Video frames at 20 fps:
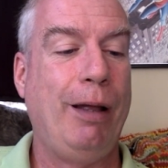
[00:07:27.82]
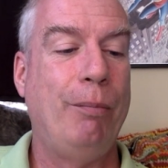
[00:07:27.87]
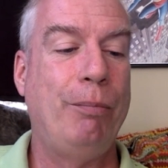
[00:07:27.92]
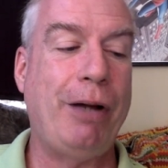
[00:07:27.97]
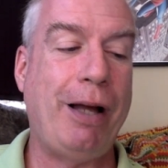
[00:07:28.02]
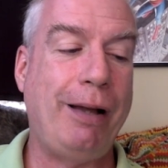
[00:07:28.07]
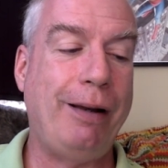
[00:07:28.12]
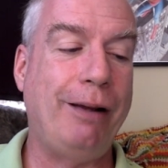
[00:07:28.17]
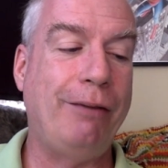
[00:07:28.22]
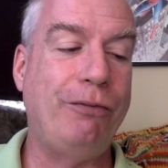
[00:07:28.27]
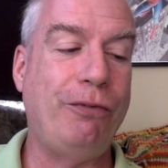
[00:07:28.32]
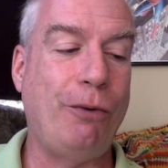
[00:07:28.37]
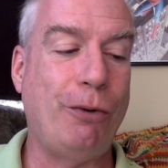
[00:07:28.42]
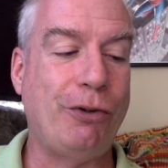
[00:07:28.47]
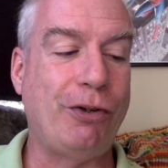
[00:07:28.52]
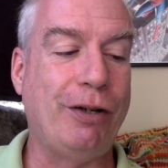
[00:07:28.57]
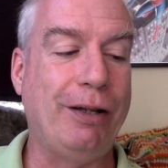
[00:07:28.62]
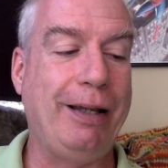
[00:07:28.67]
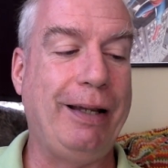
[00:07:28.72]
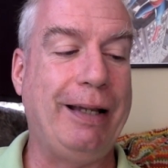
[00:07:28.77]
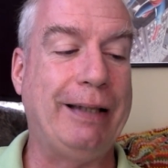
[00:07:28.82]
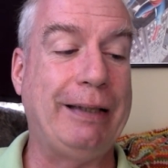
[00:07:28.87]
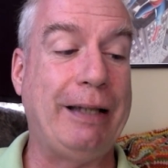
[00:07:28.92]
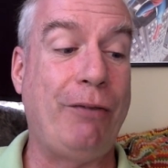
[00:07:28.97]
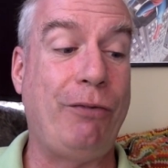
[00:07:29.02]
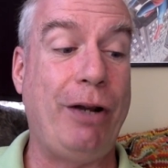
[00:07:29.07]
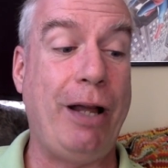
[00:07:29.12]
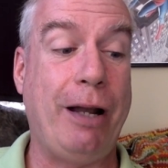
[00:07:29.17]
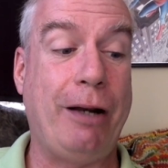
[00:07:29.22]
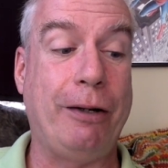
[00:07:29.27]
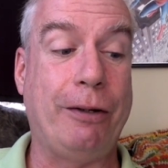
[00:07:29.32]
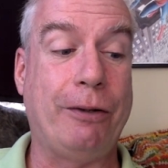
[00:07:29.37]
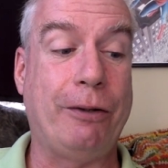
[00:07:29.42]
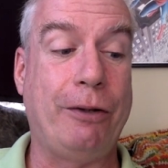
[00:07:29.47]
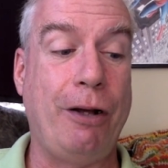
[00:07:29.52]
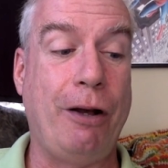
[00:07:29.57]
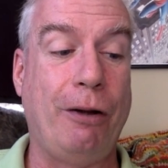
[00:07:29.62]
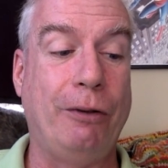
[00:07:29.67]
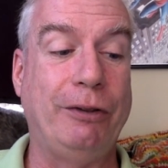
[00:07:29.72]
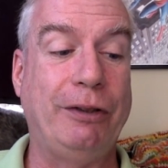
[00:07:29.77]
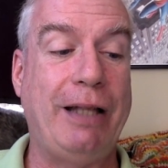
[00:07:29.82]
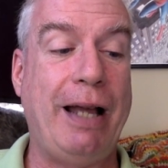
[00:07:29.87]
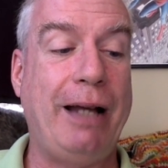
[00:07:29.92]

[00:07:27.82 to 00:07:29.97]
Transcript: But unfortunately, as every editor knows,